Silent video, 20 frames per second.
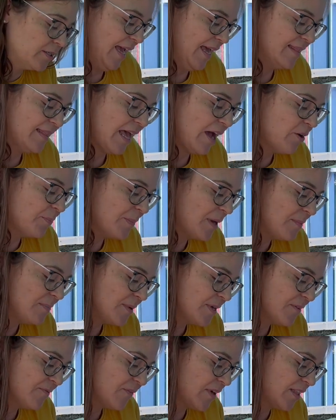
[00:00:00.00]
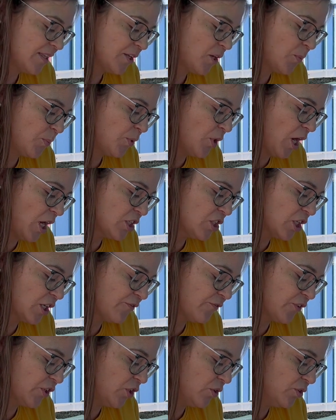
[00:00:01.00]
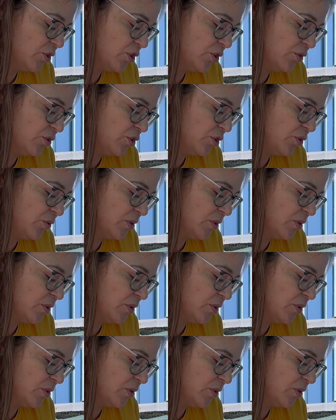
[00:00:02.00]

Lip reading: And that might be a fun little project for you to do too,